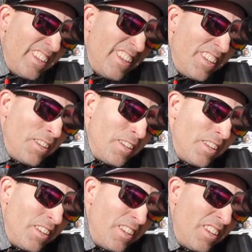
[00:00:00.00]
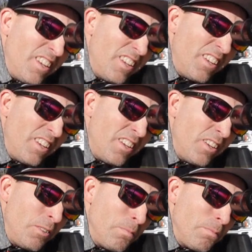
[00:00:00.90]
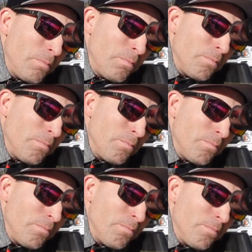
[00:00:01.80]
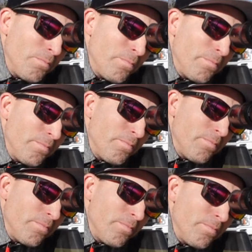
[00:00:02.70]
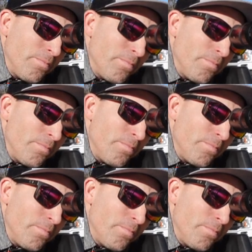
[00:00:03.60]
Nobody speaks.